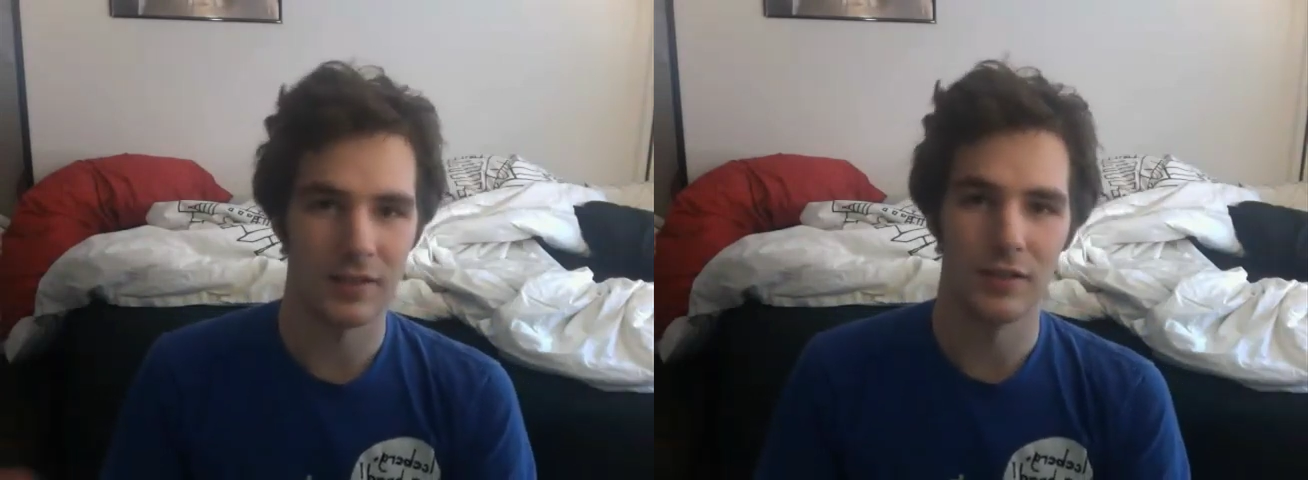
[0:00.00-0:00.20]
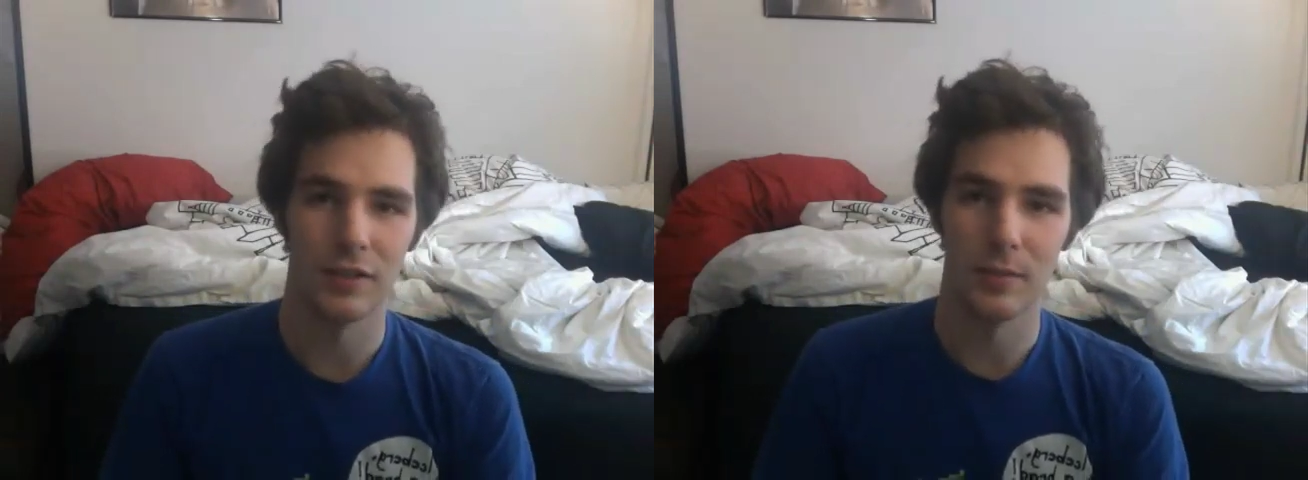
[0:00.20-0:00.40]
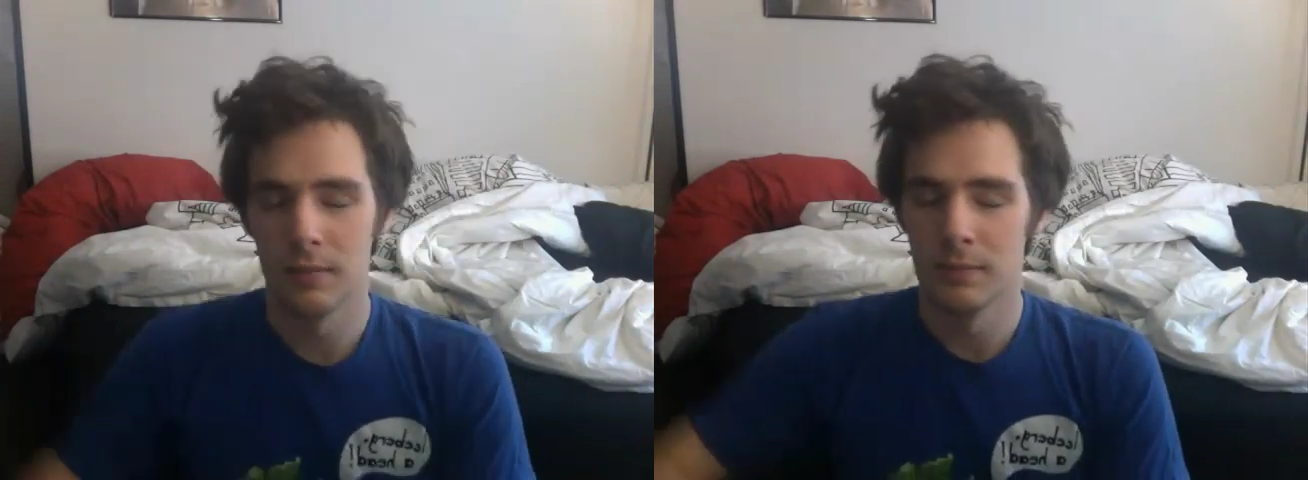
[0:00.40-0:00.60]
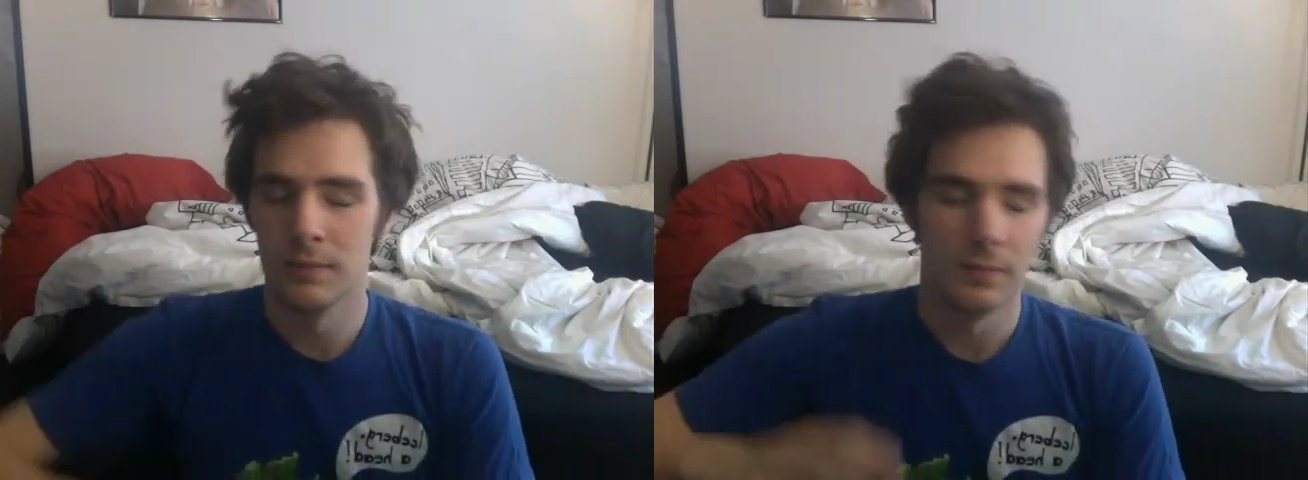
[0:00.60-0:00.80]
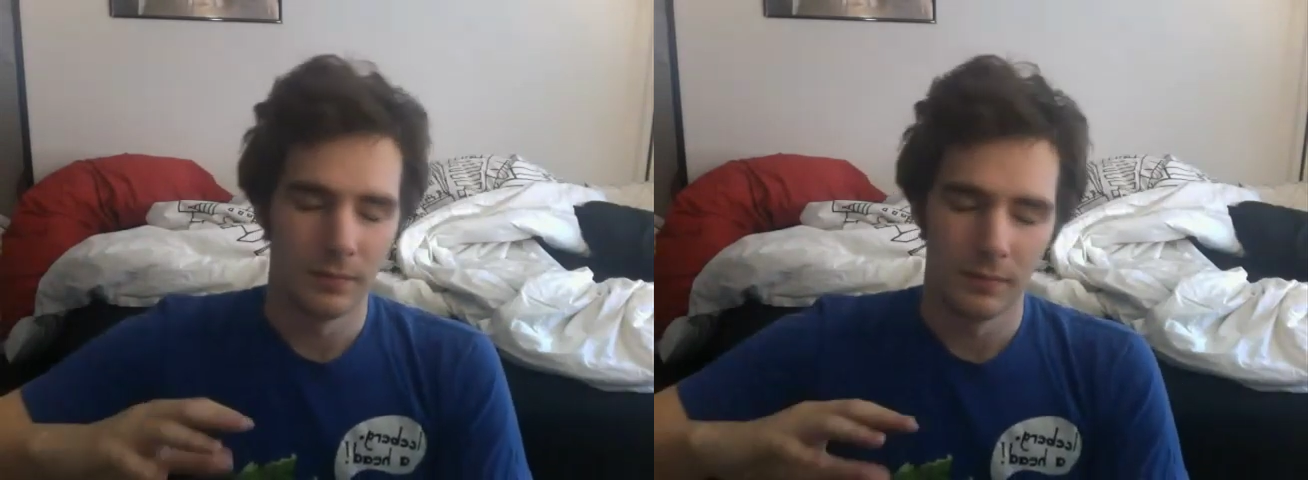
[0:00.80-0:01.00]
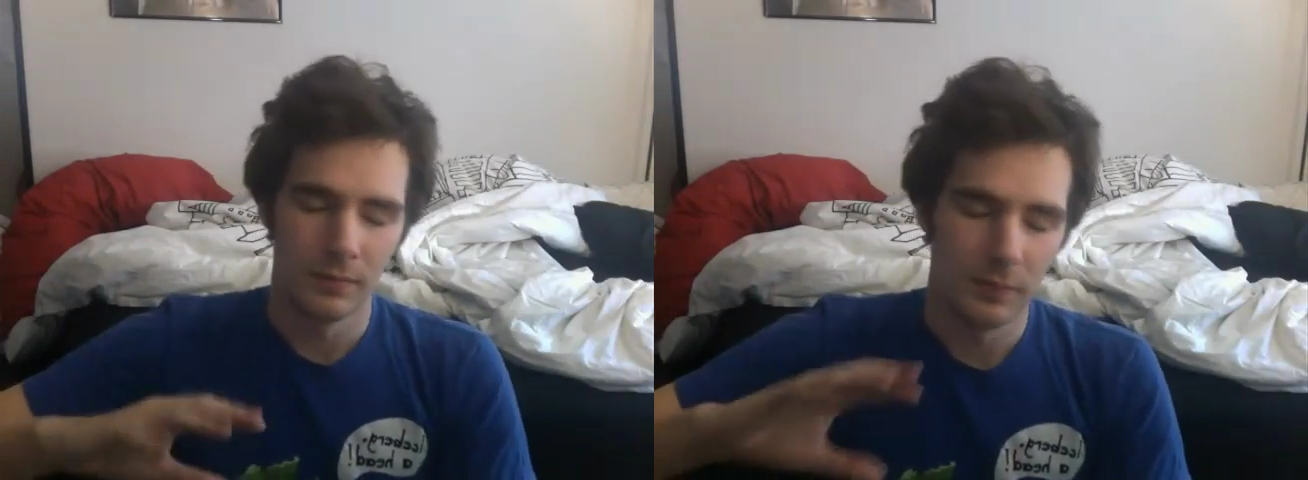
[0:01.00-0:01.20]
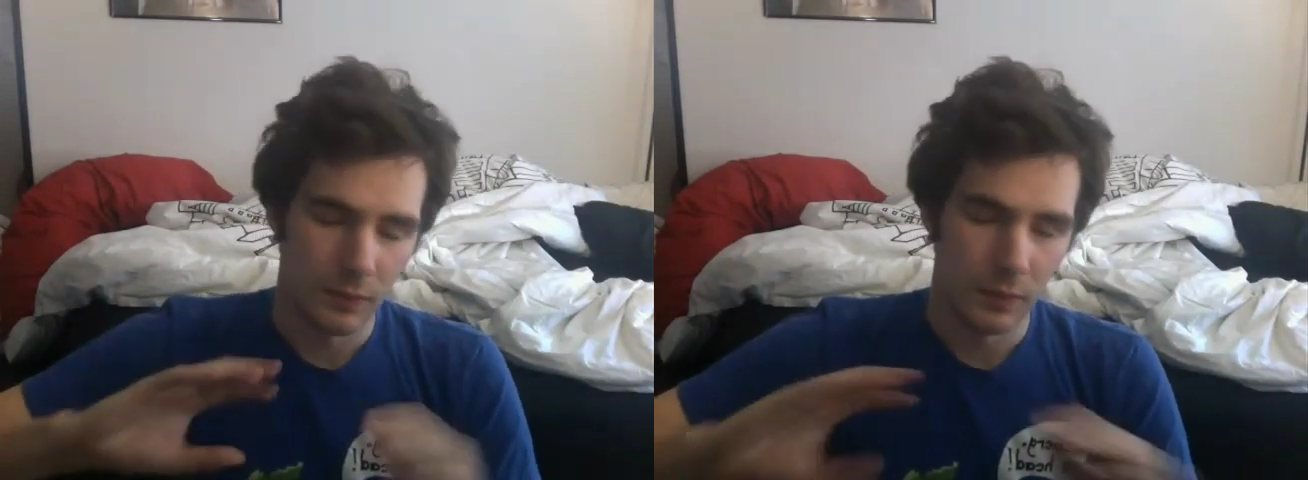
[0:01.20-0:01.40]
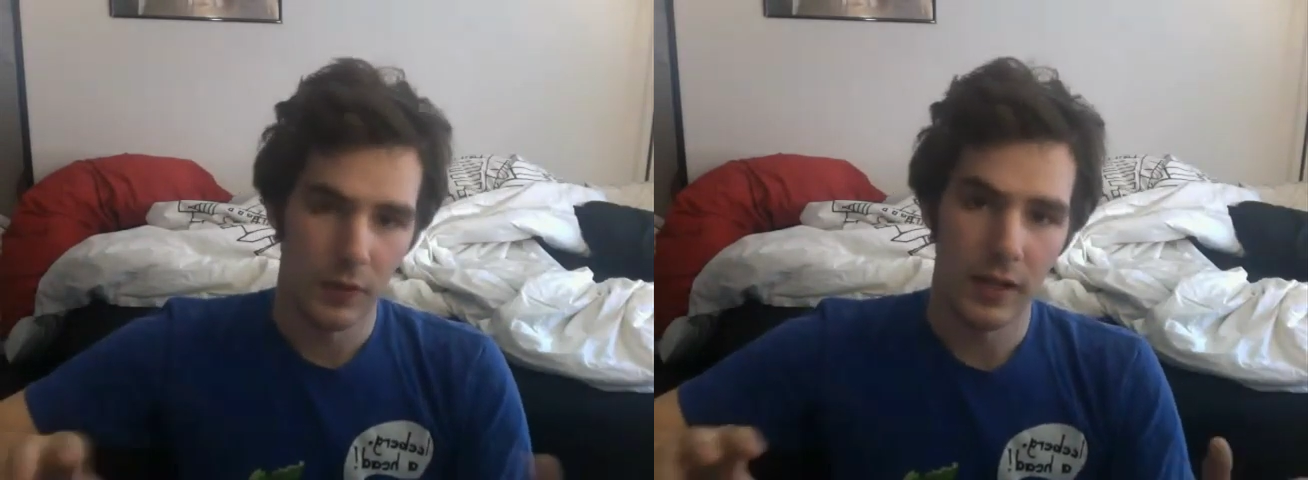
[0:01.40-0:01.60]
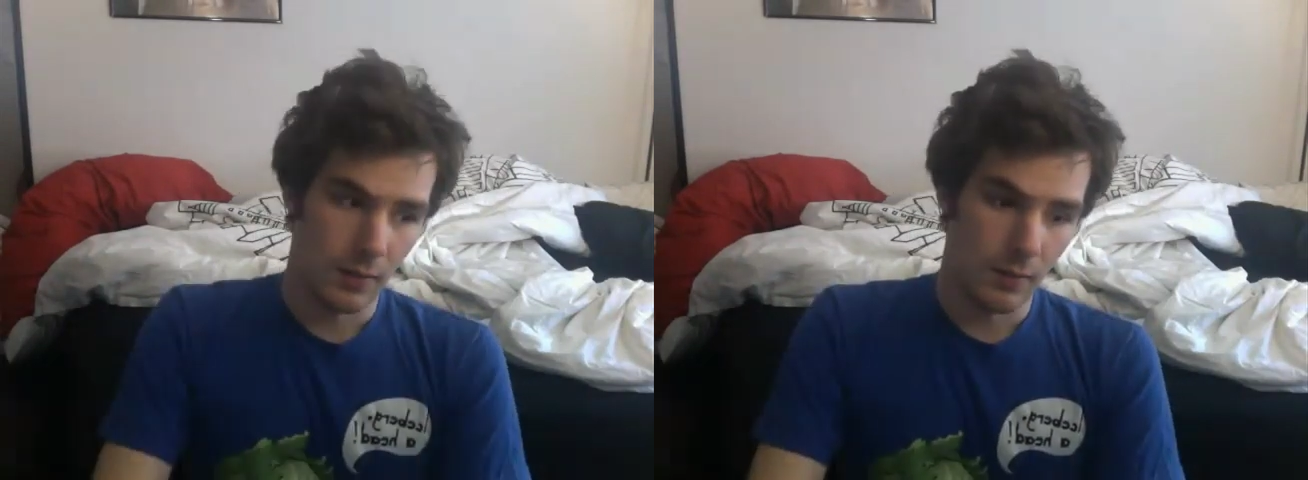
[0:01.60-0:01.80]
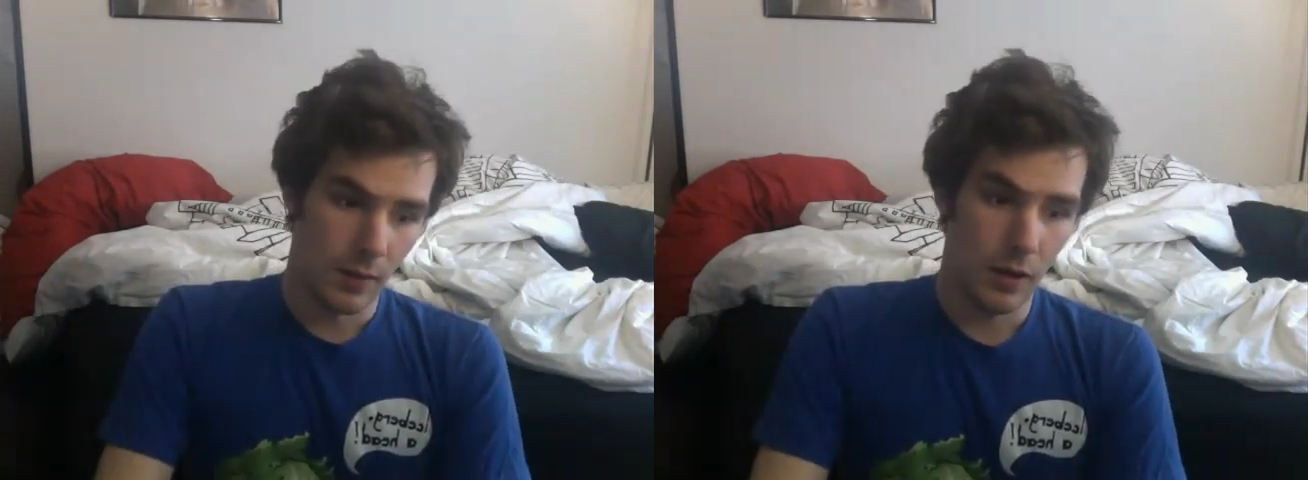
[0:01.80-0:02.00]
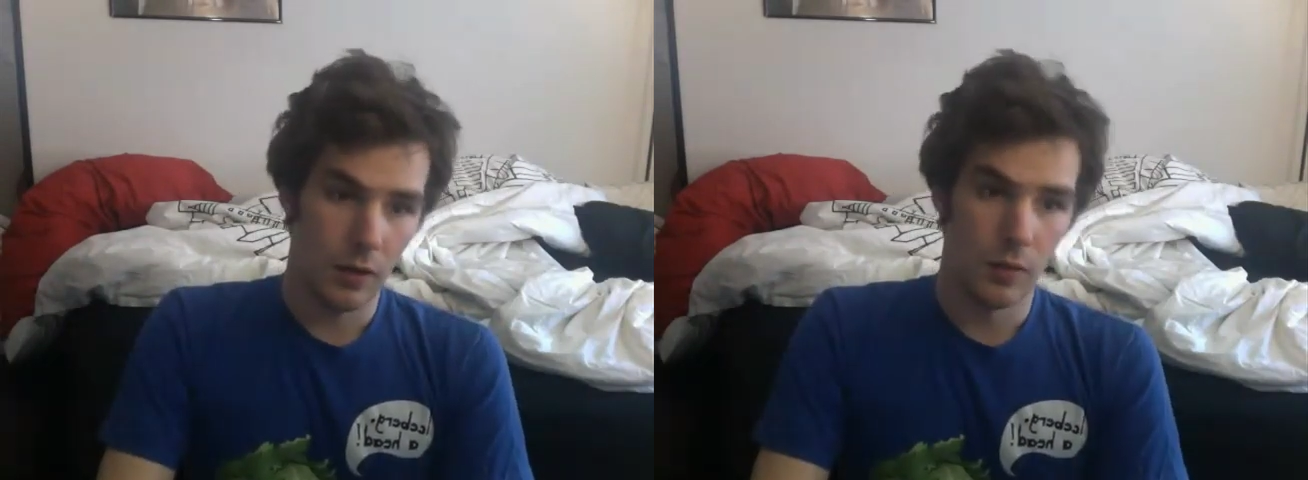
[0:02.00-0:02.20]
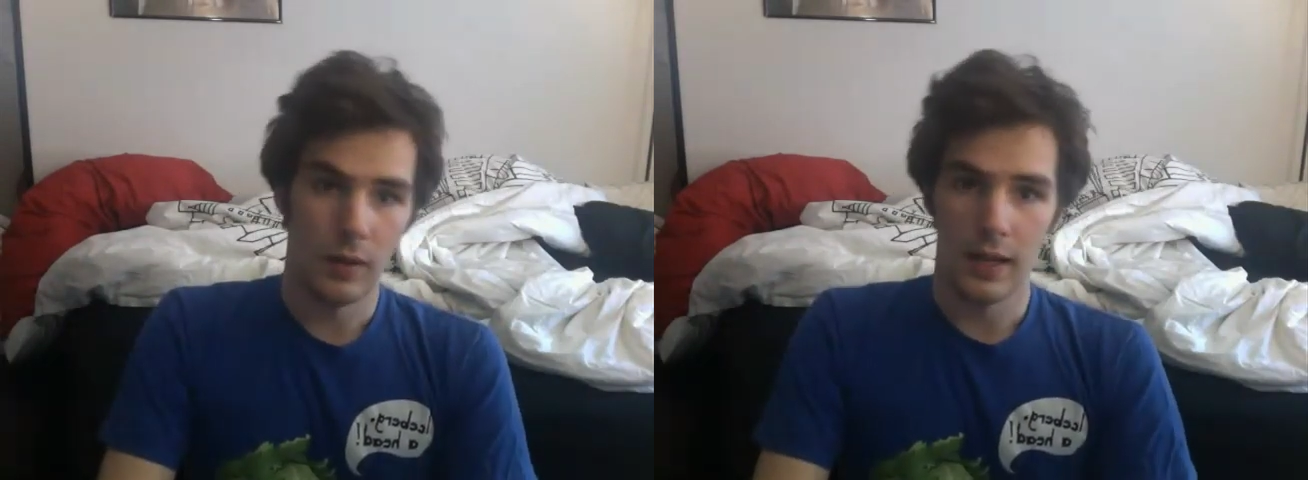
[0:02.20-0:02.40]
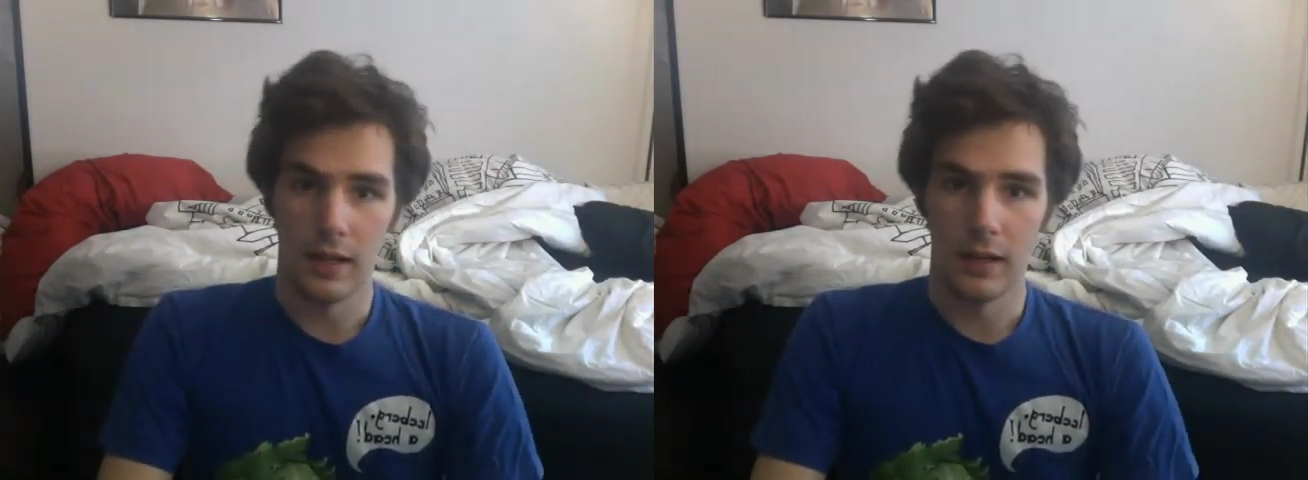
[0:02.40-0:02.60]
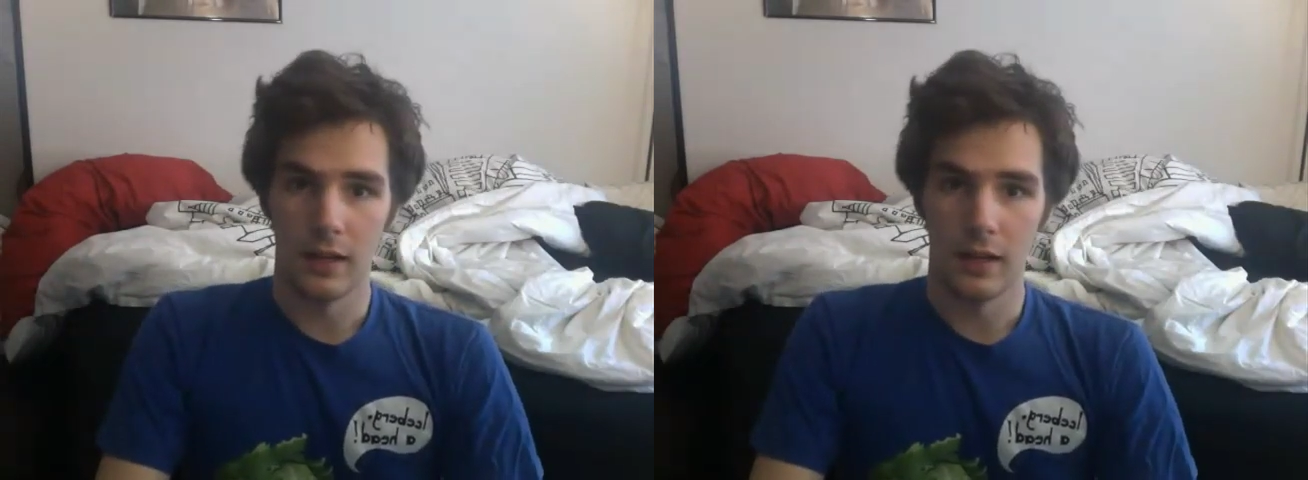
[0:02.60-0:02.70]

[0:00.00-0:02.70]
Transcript: stupid. Read it. Oh, and